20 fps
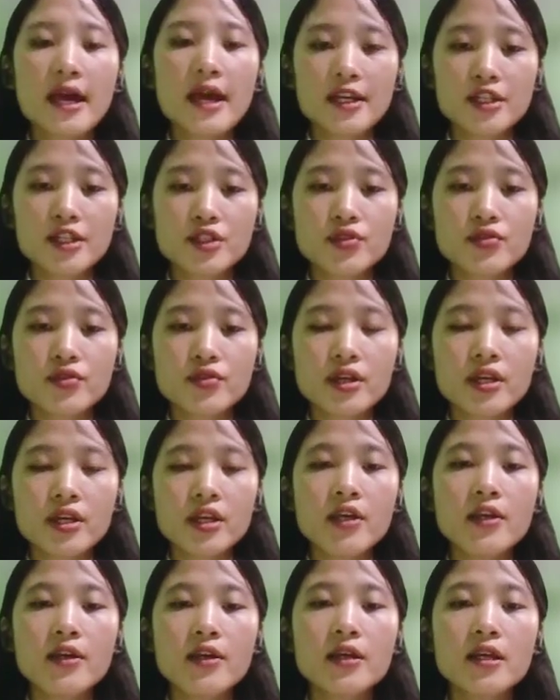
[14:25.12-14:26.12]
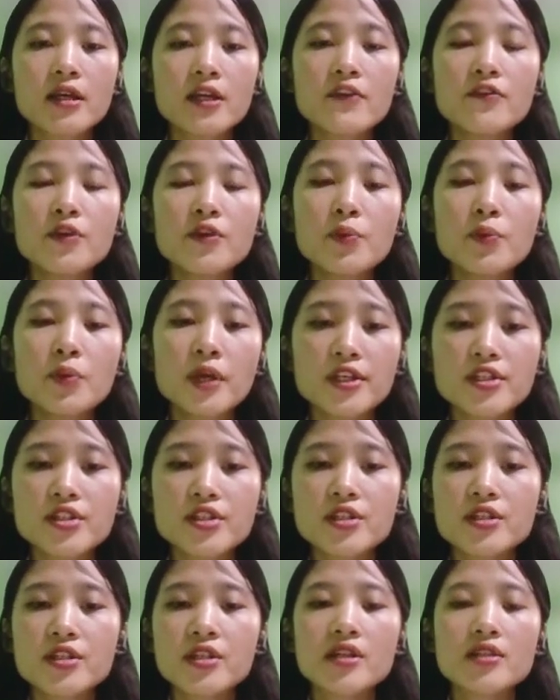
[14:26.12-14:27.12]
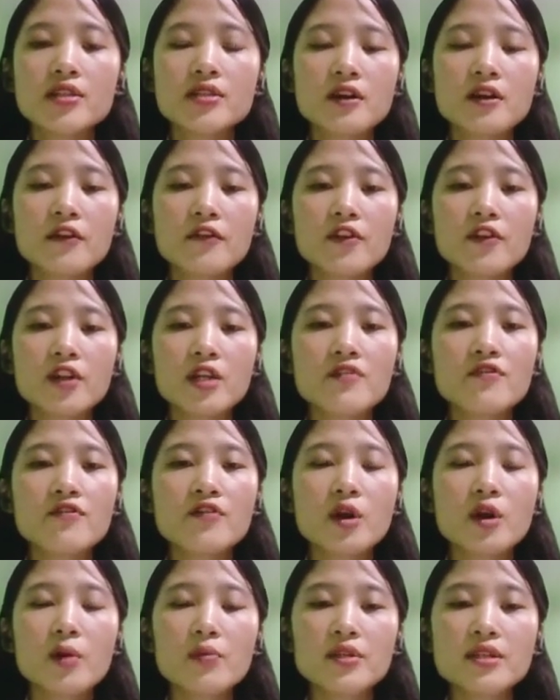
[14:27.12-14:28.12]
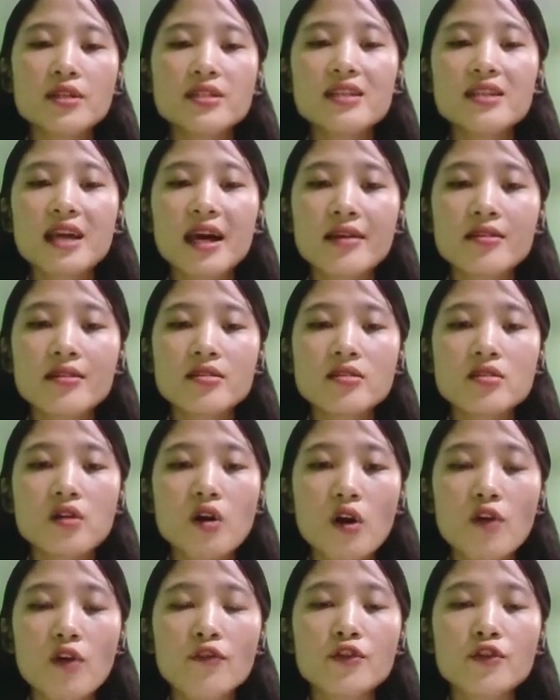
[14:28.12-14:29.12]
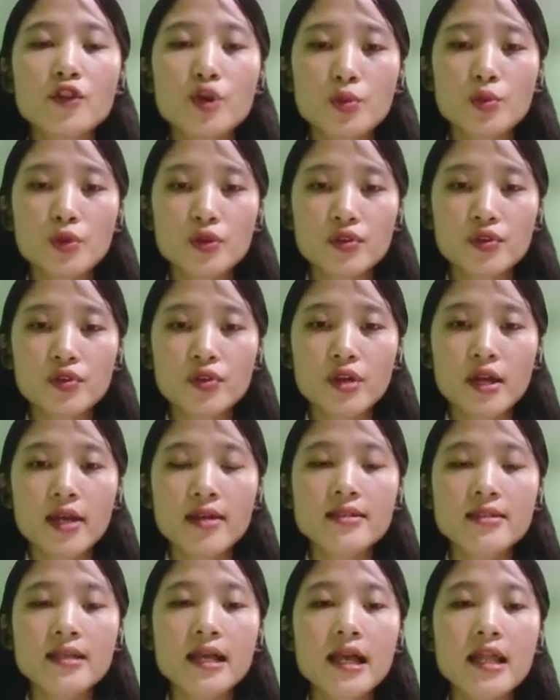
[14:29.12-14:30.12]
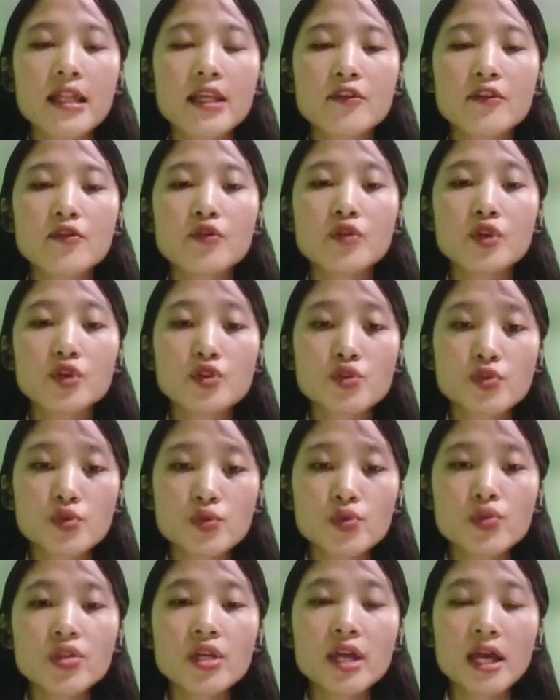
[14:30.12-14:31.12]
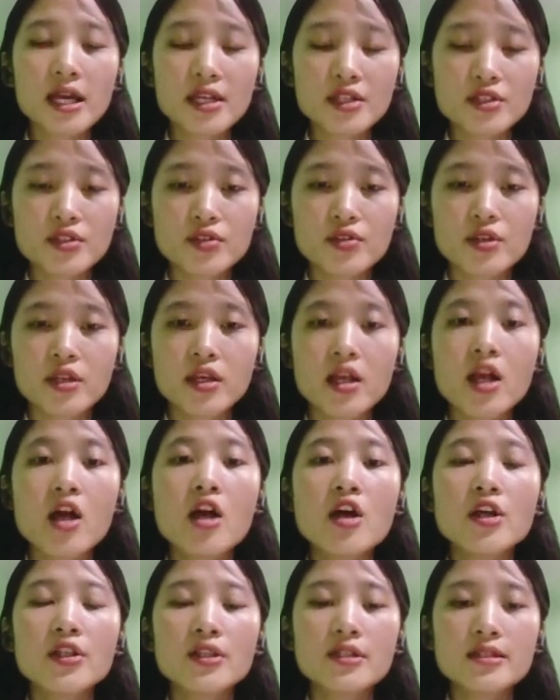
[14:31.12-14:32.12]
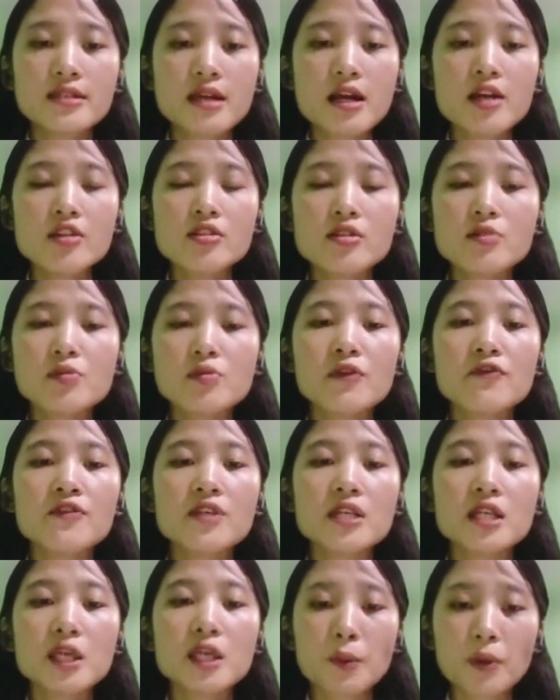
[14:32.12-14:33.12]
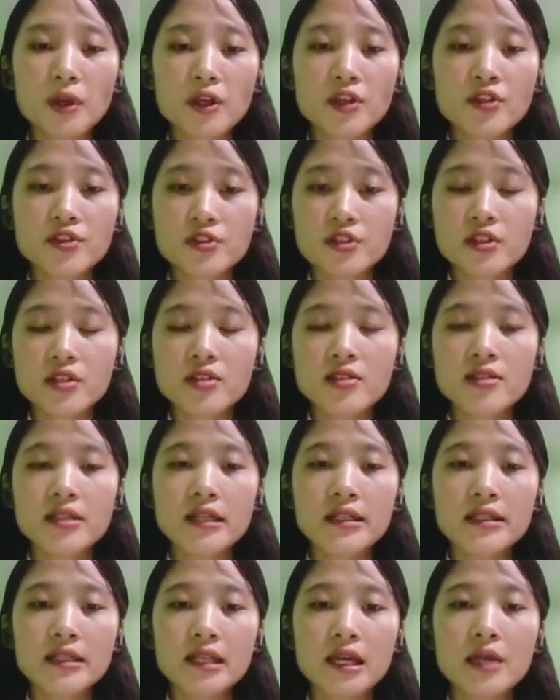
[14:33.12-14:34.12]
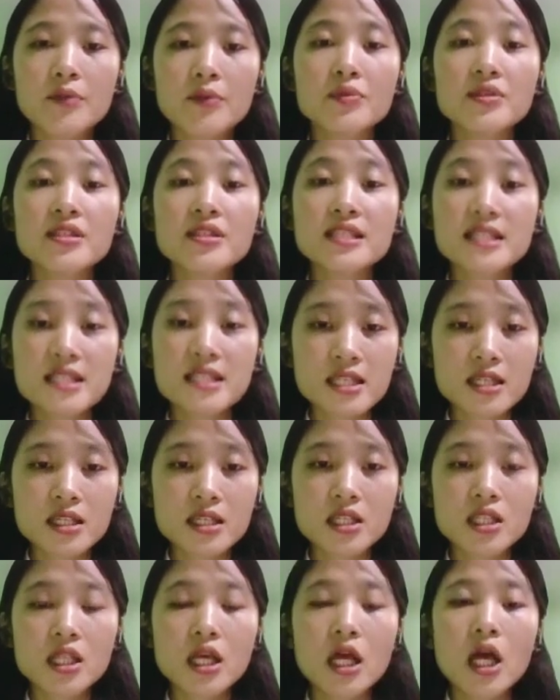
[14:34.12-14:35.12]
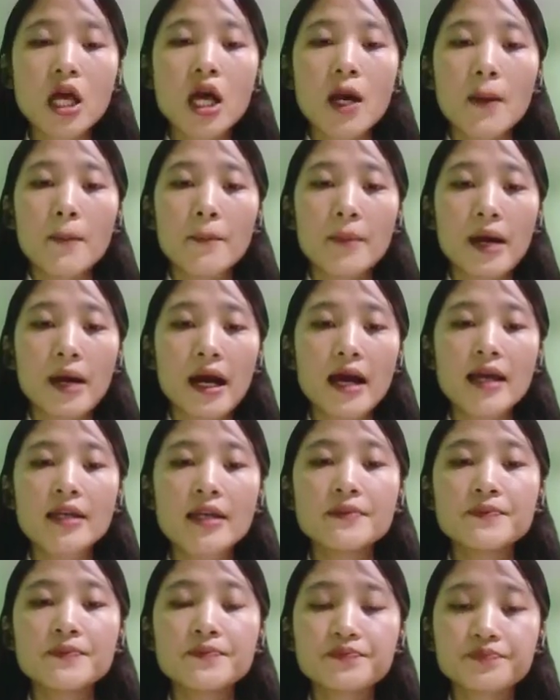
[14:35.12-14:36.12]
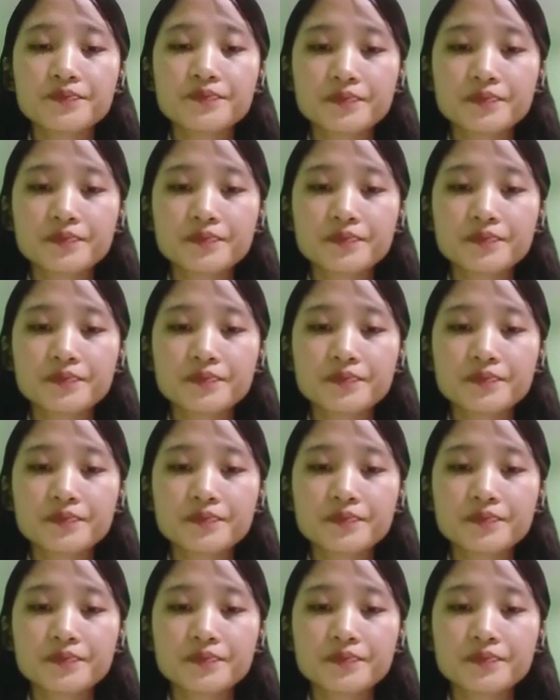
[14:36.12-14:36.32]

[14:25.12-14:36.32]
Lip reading: the X-ray. If the patient is suffering from this kind of pneumothorax, and if we do the X-ray, these are some of the images that can be seen by